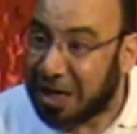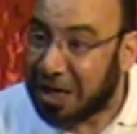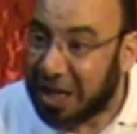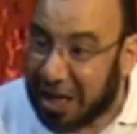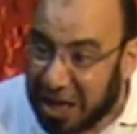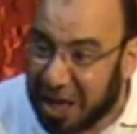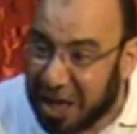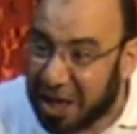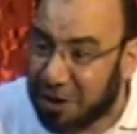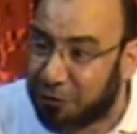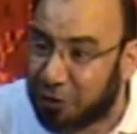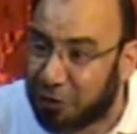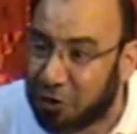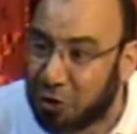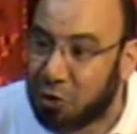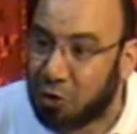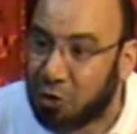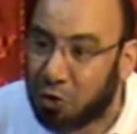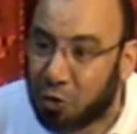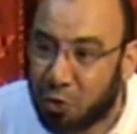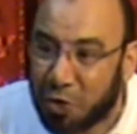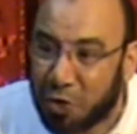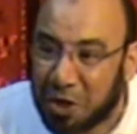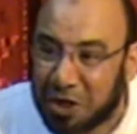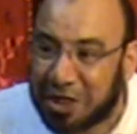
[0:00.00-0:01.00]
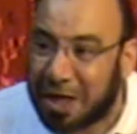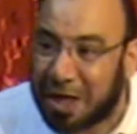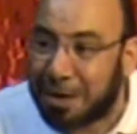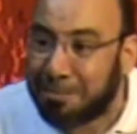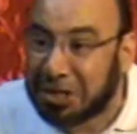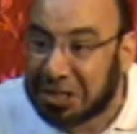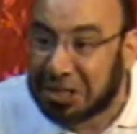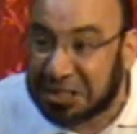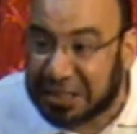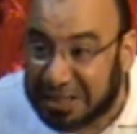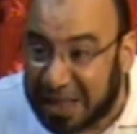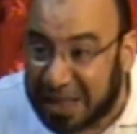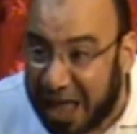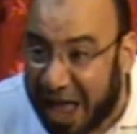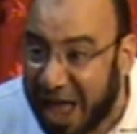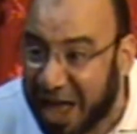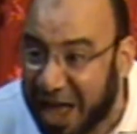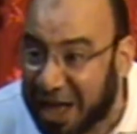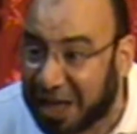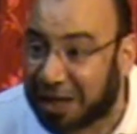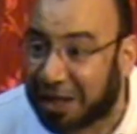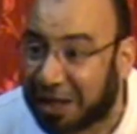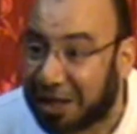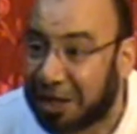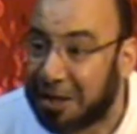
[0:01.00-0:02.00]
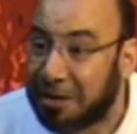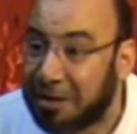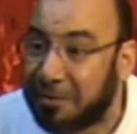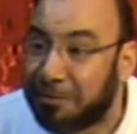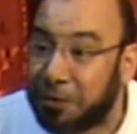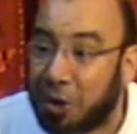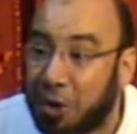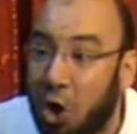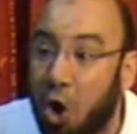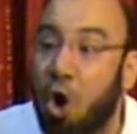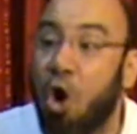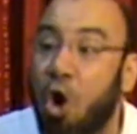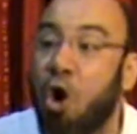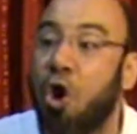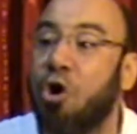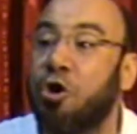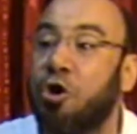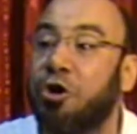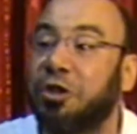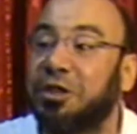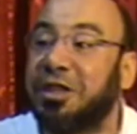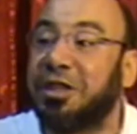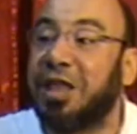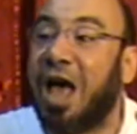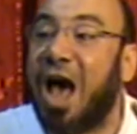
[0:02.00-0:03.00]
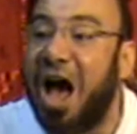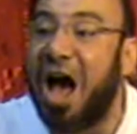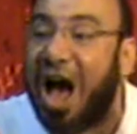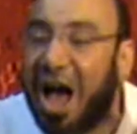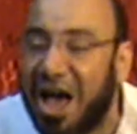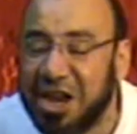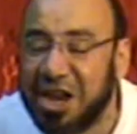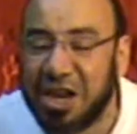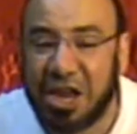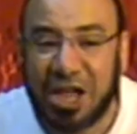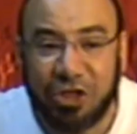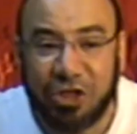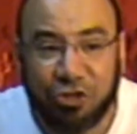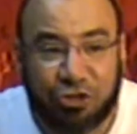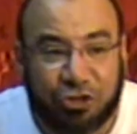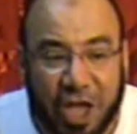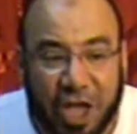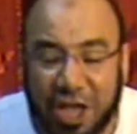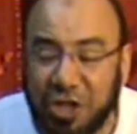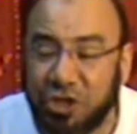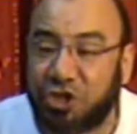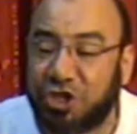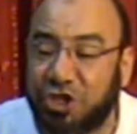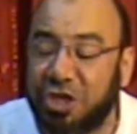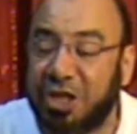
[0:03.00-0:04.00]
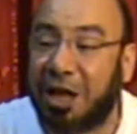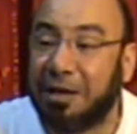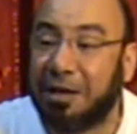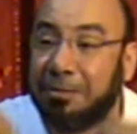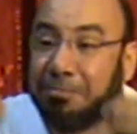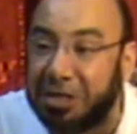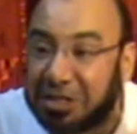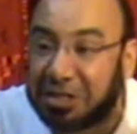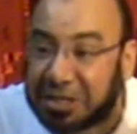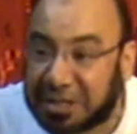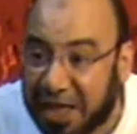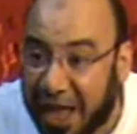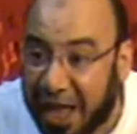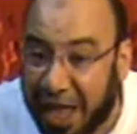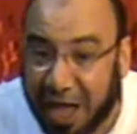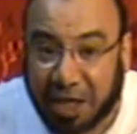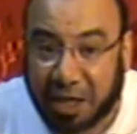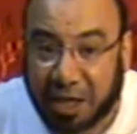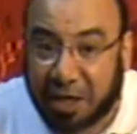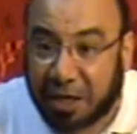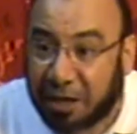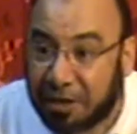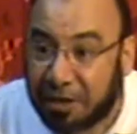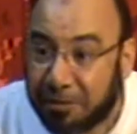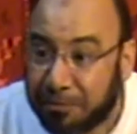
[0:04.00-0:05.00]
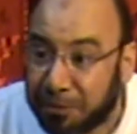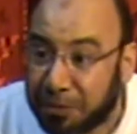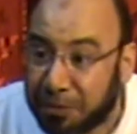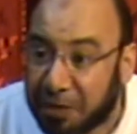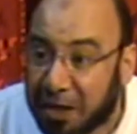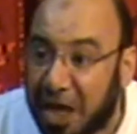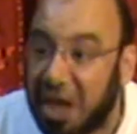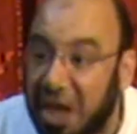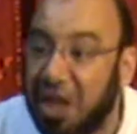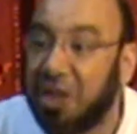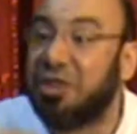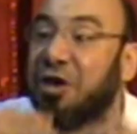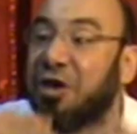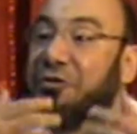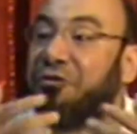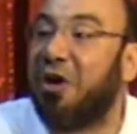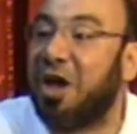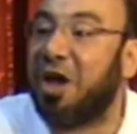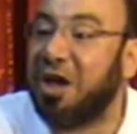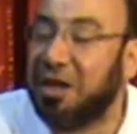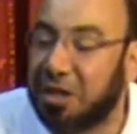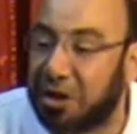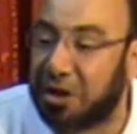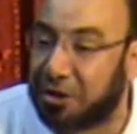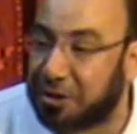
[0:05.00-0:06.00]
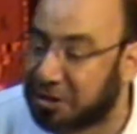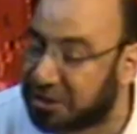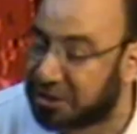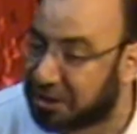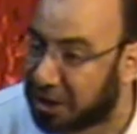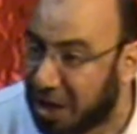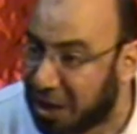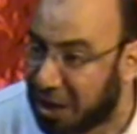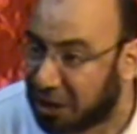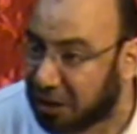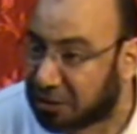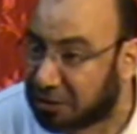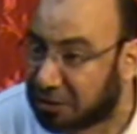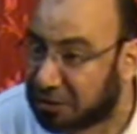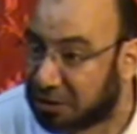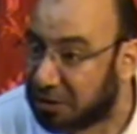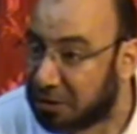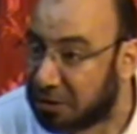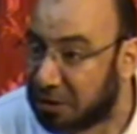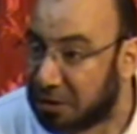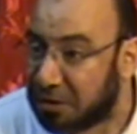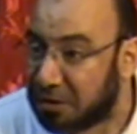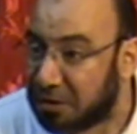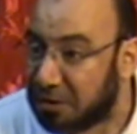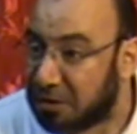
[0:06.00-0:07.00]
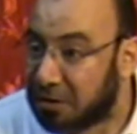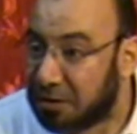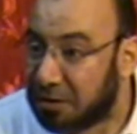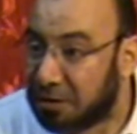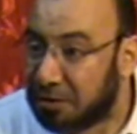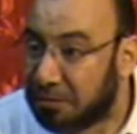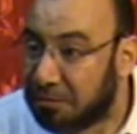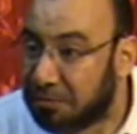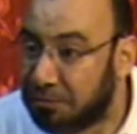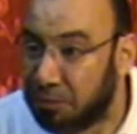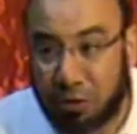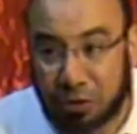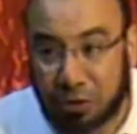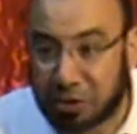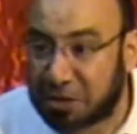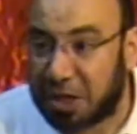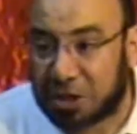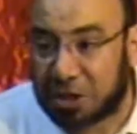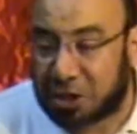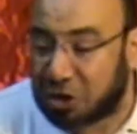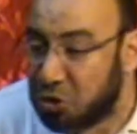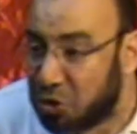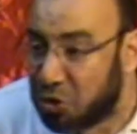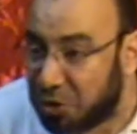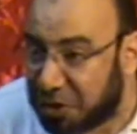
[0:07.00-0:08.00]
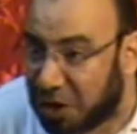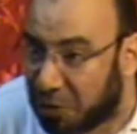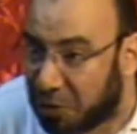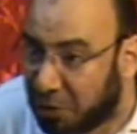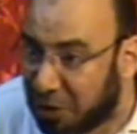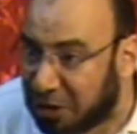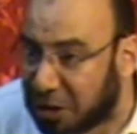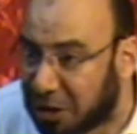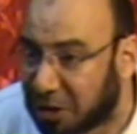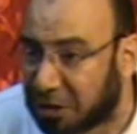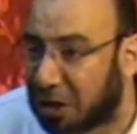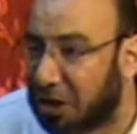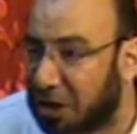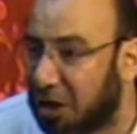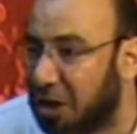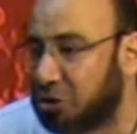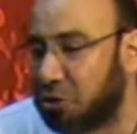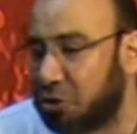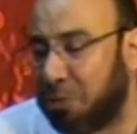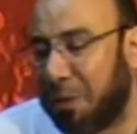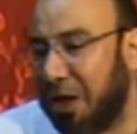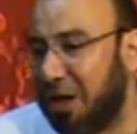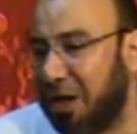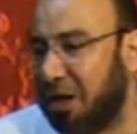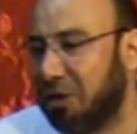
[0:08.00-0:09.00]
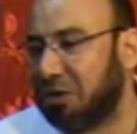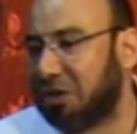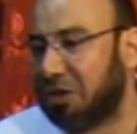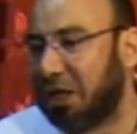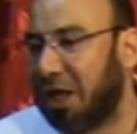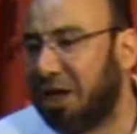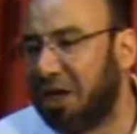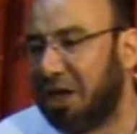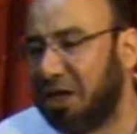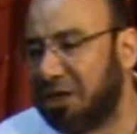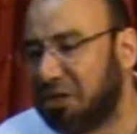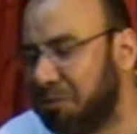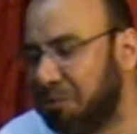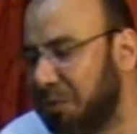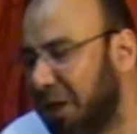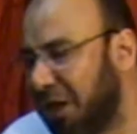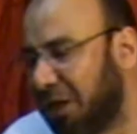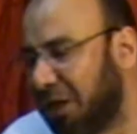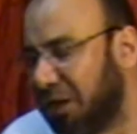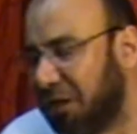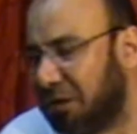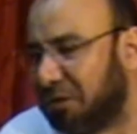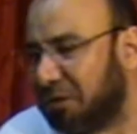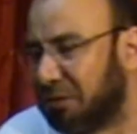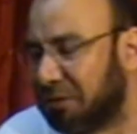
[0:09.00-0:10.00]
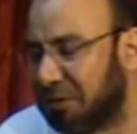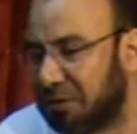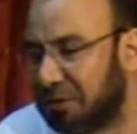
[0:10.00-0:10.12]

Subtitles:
Even with the mistake or the unintentional mistake in the final result. Because that's not the way that Allah subhanahu wa ta'ala is making.